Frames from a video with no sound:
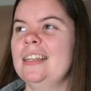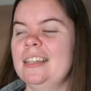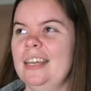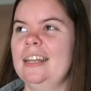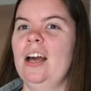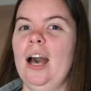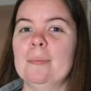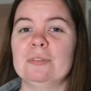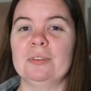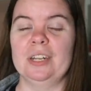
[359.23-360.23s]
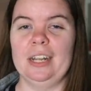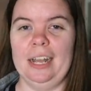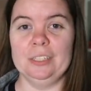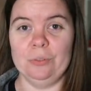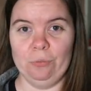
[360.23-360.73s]
then opt for the
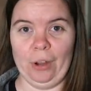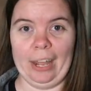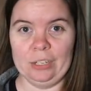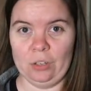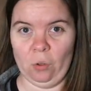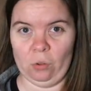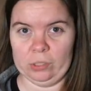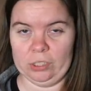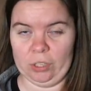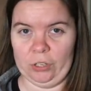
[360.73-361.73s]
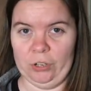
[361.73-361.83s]
nice red coals to cook